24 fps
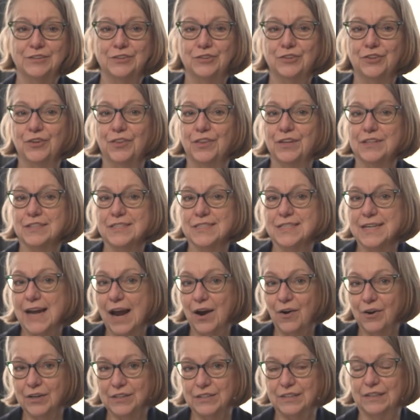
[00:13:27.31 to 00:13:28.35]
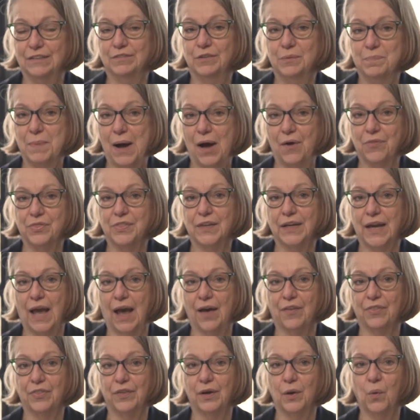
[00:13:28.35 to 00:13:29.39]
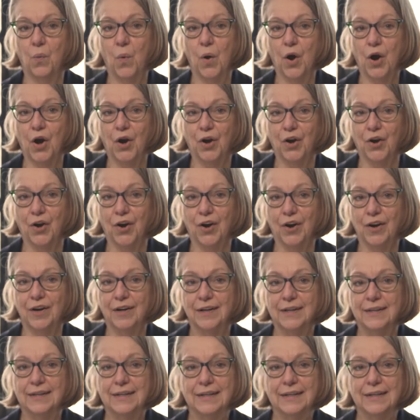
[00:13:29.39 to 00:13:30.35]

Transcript: to this narrative about the Catholic worker.